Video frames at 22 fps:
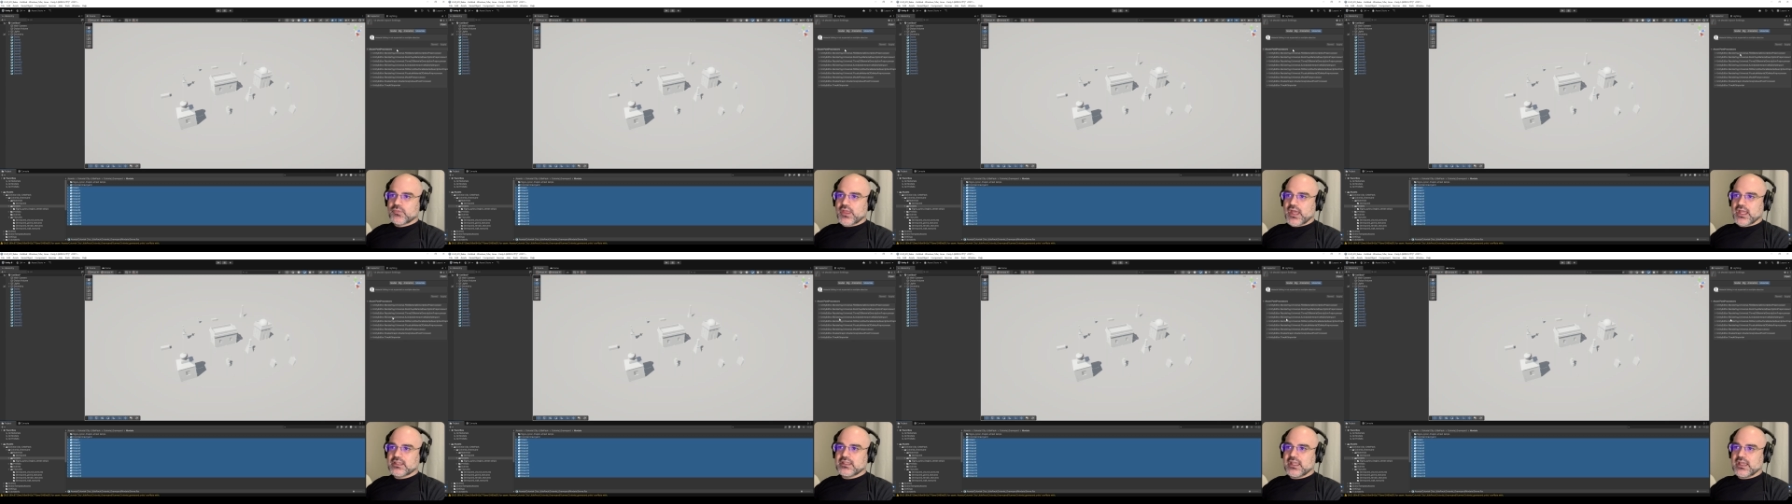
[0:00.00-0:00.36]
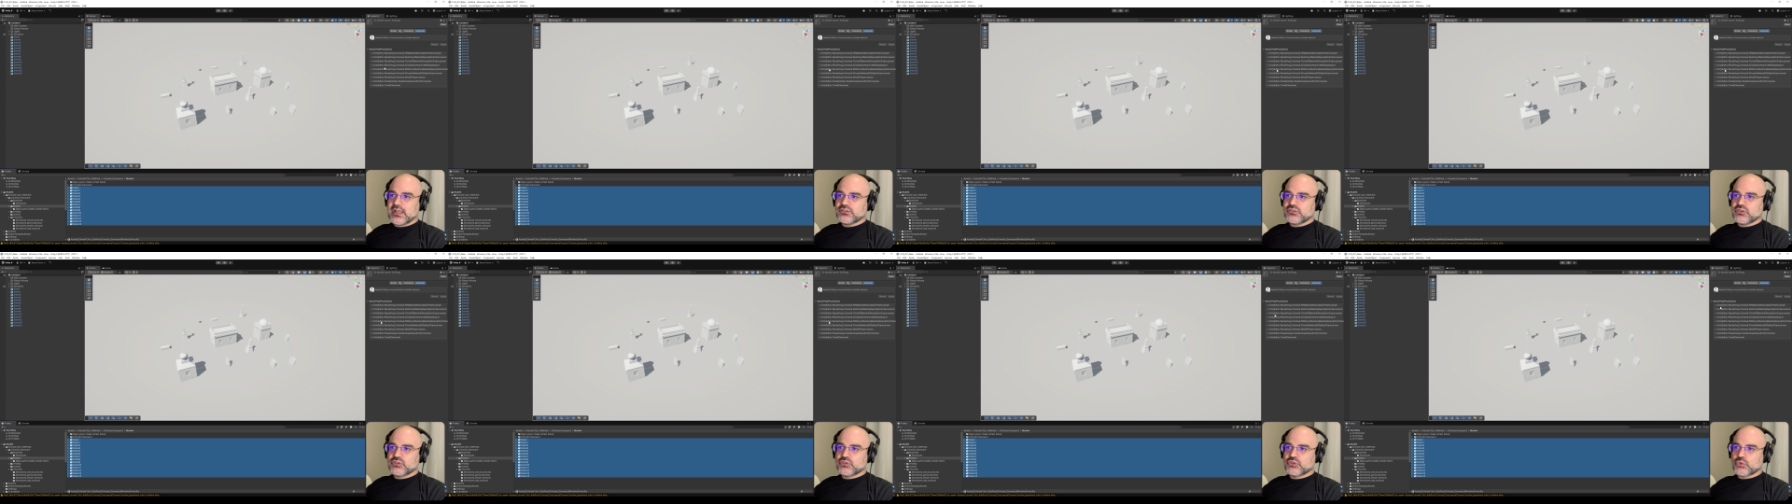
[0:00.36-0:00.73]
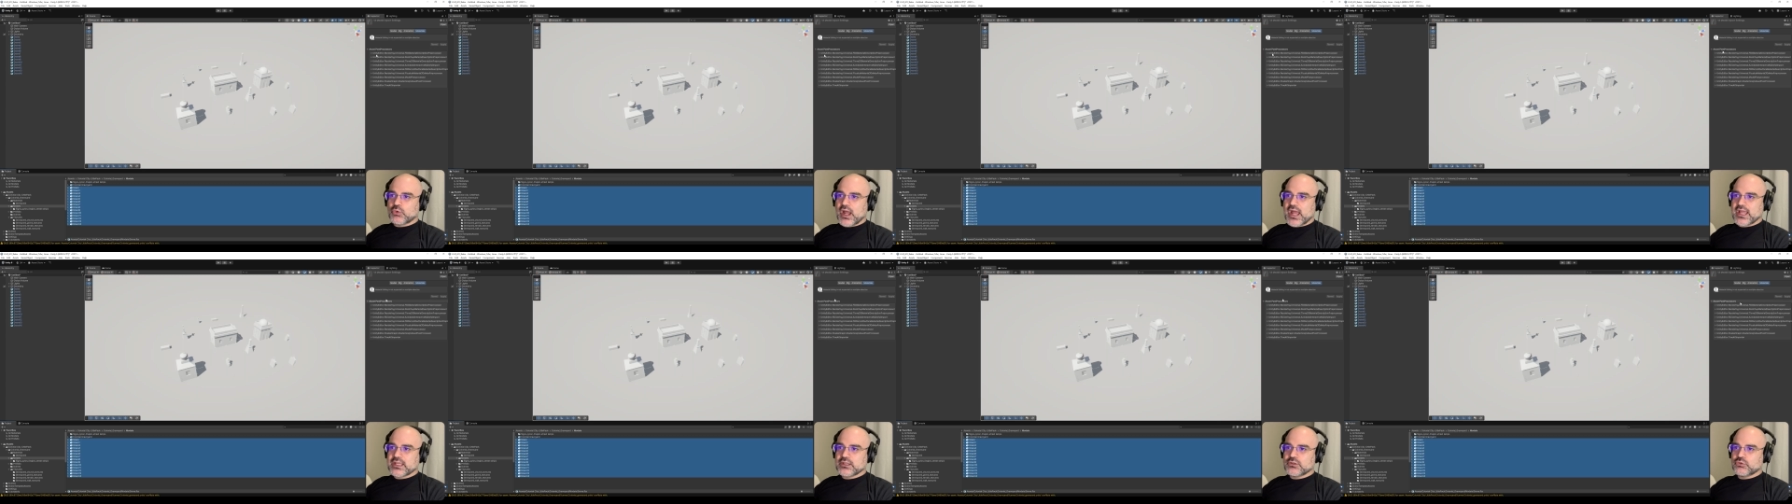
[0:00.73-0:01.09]
I can't just
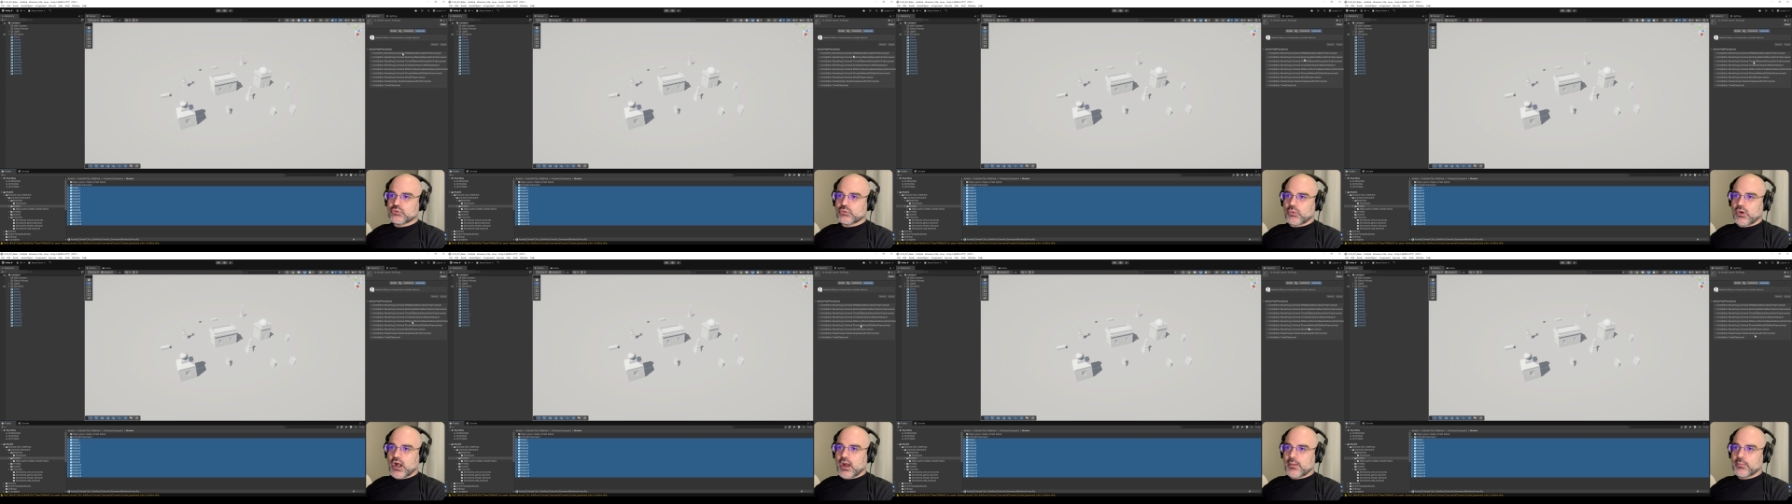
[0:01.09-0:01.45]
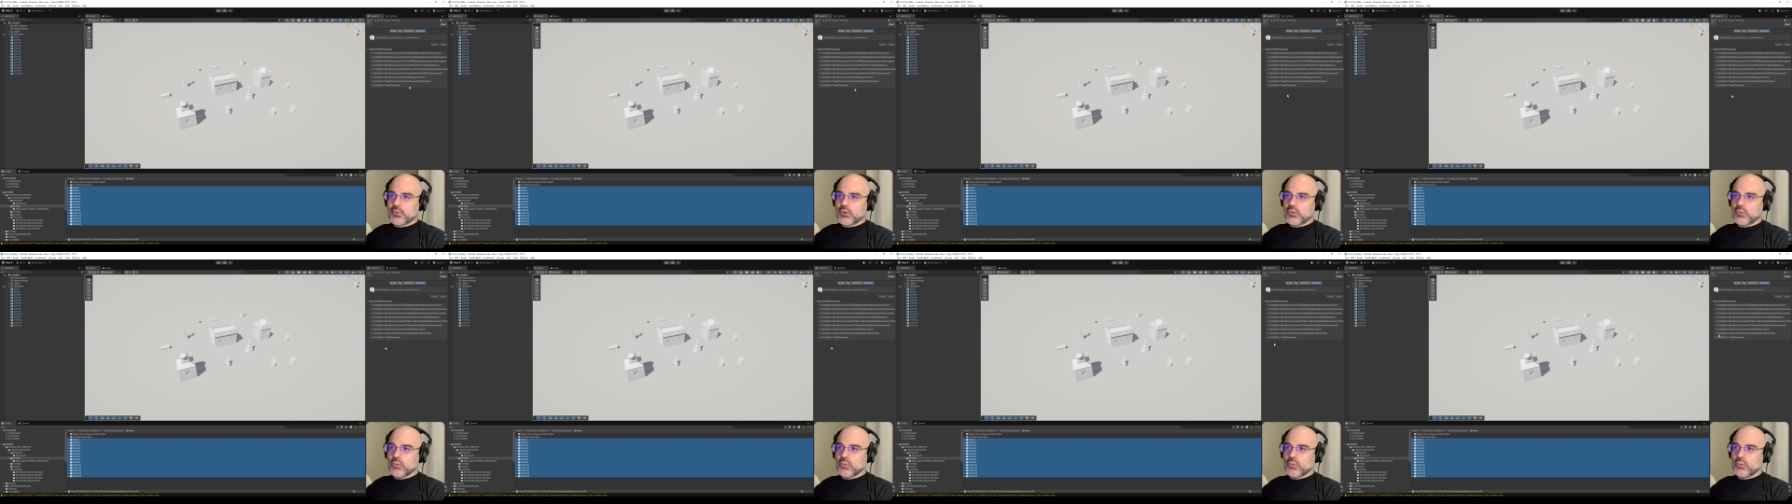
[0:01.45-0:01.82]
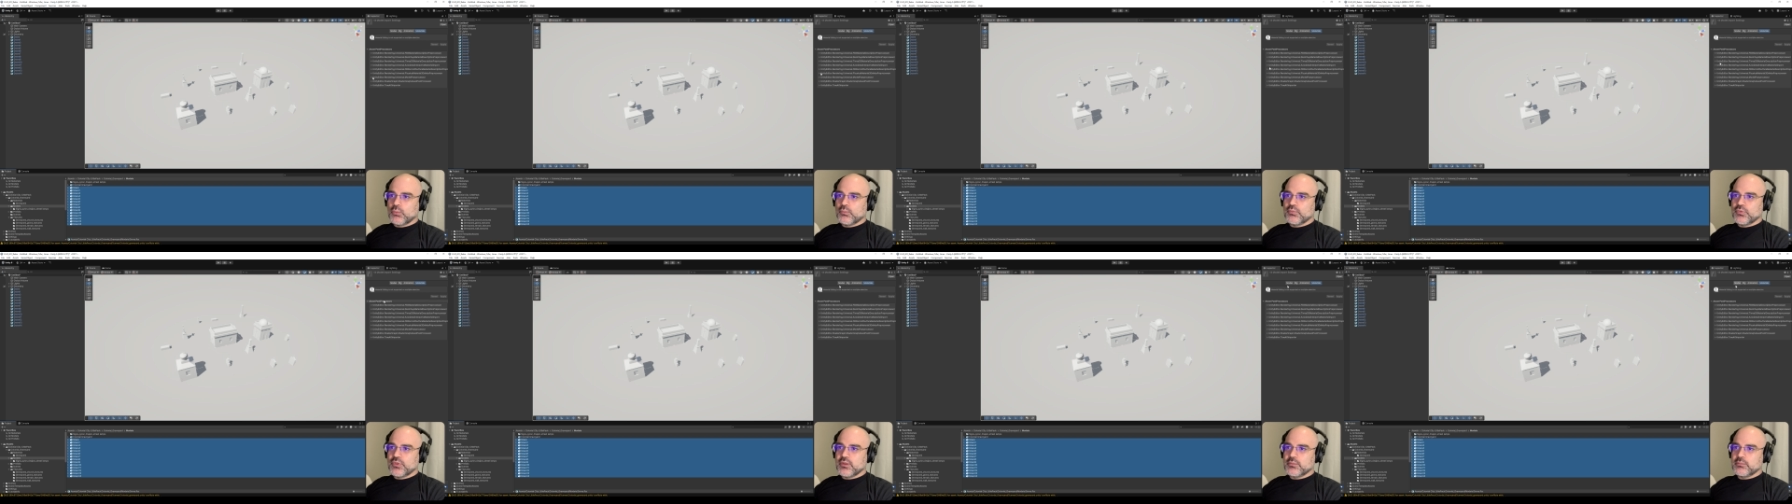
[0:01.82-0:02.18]
drag and drop
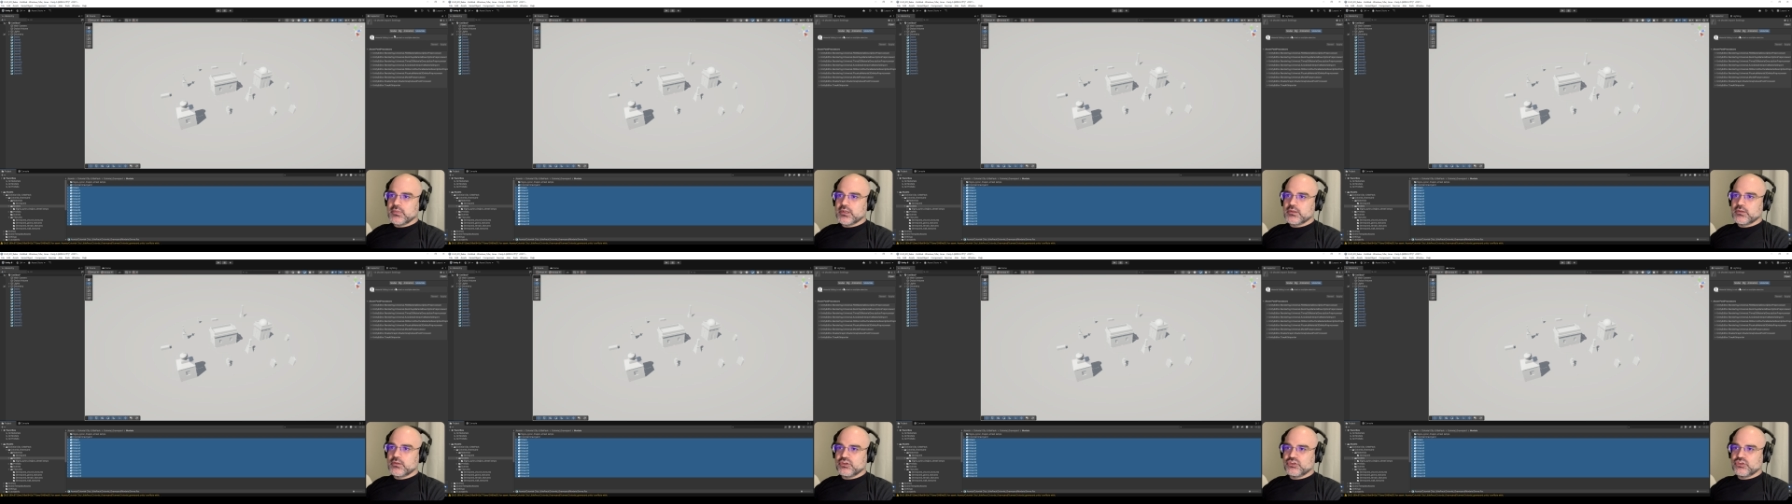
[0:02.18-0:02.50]
the